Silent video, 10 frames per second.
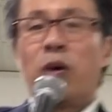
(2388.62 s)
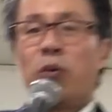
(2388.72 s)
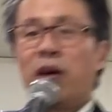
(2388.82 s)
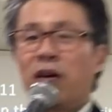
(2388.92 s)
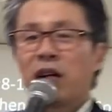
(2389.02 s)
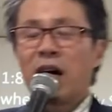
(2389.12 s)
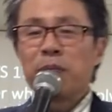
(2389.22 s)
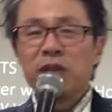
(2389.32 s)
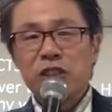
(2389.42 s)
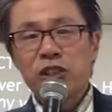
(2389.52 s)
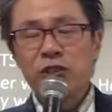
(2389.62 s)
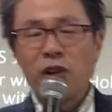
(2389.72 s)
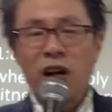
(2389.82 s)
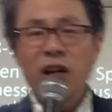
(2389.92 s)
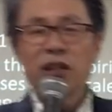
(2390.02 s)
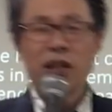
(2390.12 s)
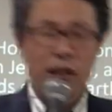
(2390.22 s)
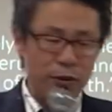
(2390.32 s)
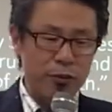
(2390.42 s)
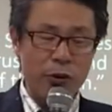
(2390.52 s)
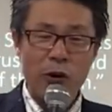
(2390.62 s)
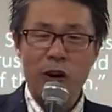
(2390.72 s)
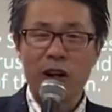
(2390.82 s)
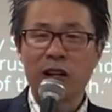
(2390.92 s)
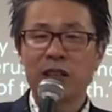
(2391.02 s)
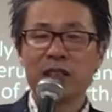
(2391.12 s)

Well, God bless you all for